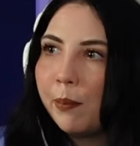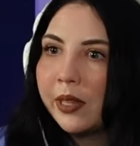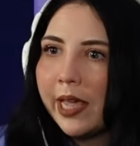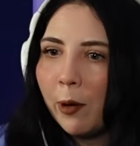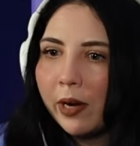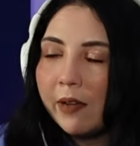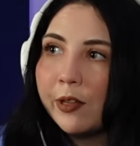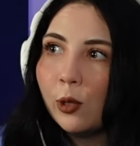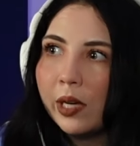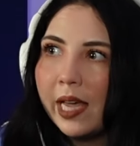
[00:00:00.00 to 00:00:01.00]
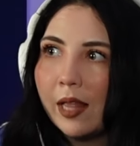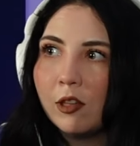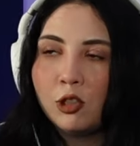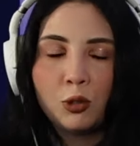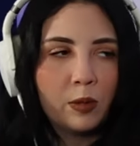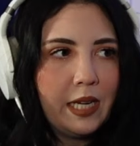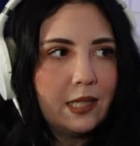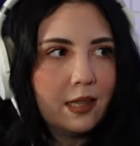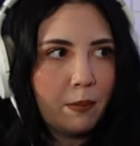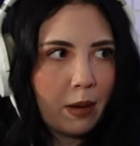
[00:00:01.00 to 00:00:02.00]
but they were even looking at the trees
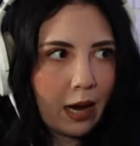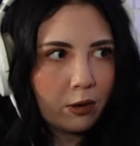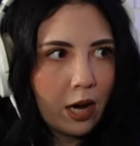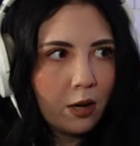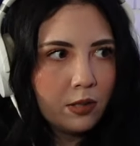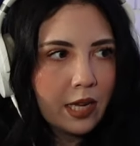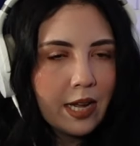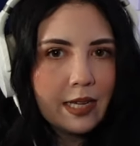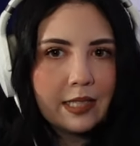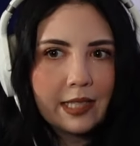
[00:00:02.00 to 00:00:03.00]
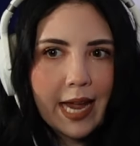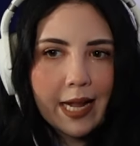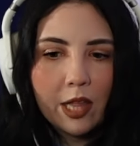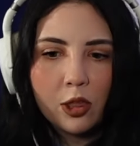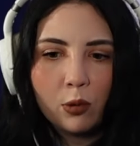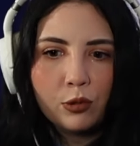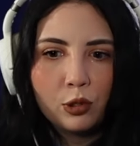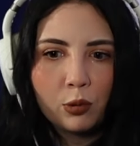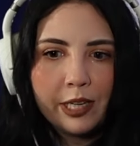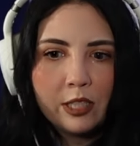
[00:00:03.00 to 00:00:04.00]
in the background saying that those
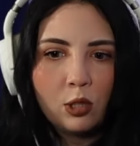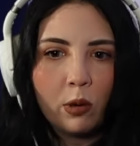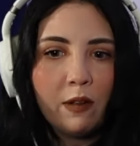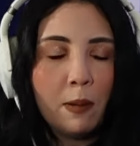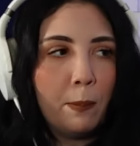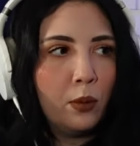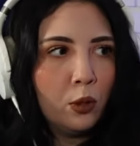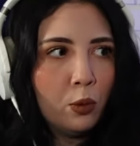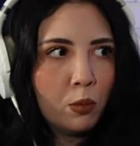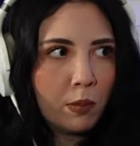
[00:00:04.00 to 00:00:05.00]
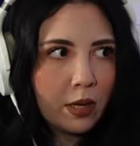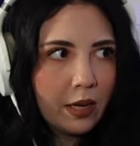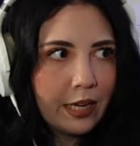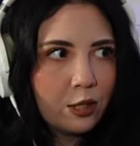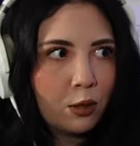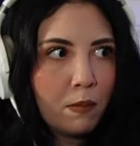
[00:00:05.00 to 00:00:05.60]
trees don't even bloom until